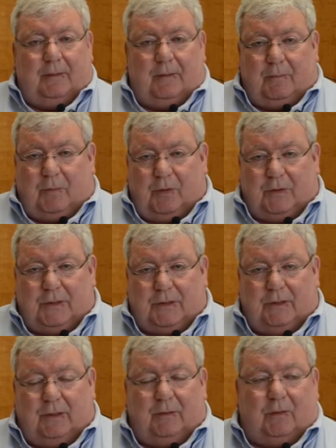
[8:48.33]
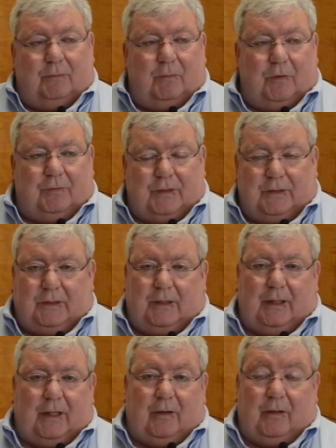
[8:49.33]
emerges or moves into
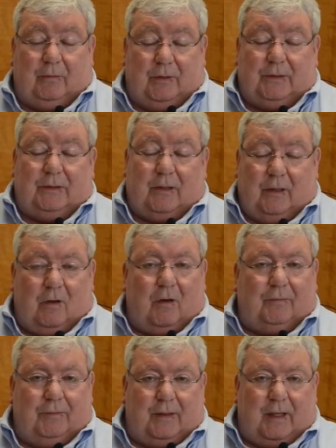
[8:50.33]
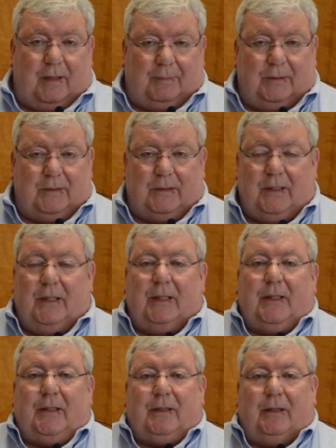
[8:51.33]
the area, which often happens,
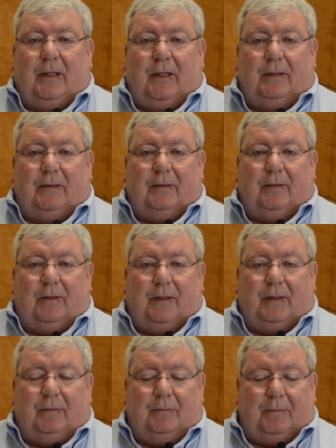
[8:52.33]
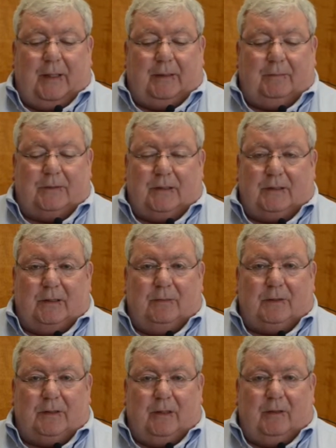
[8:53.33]
then the bait
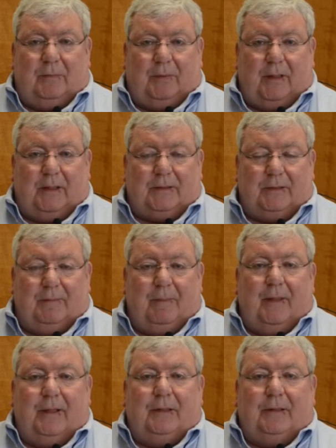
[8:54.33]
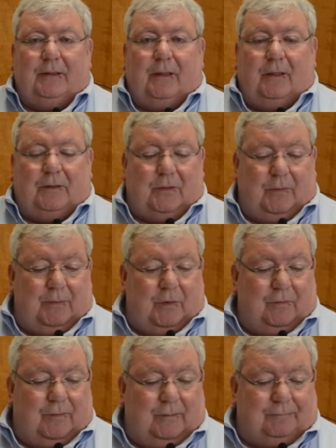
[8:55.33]
system is there in place to
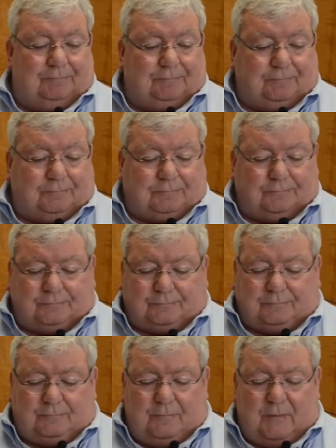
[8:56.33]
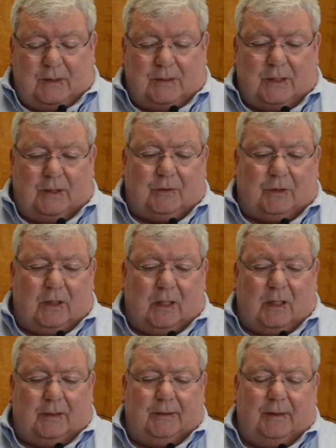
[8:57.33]
remove them.
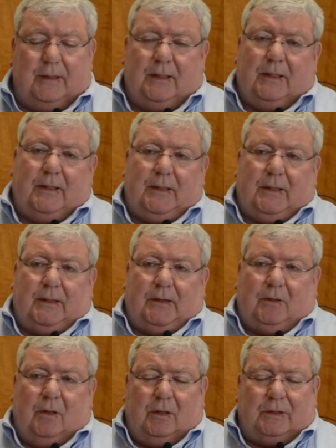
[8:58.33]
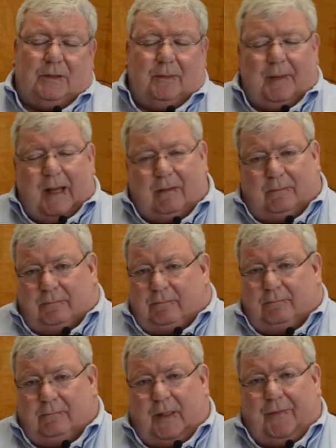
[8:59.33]
Centricon costs about
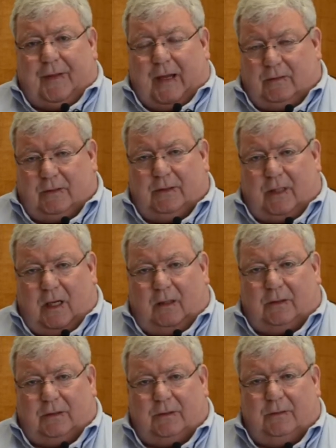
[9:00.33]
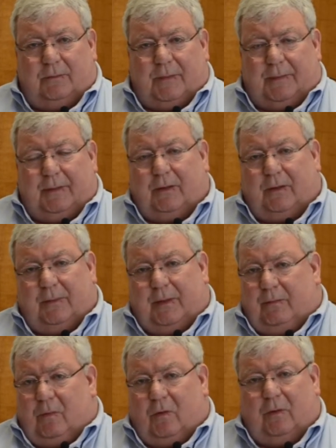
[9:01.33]
$1,000, maybe a little
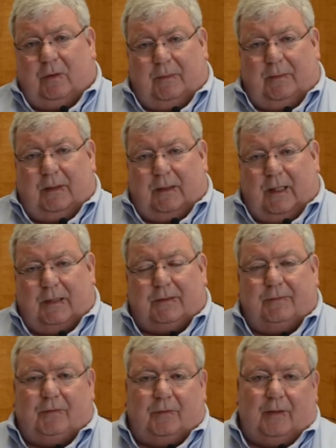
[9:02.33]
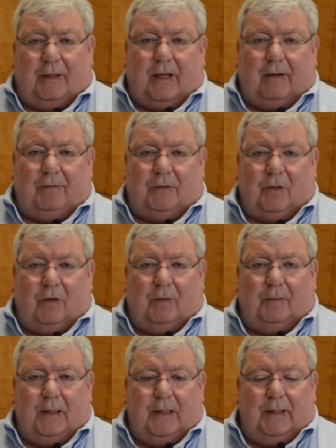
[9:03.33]
bit more, a little bit less for the average home.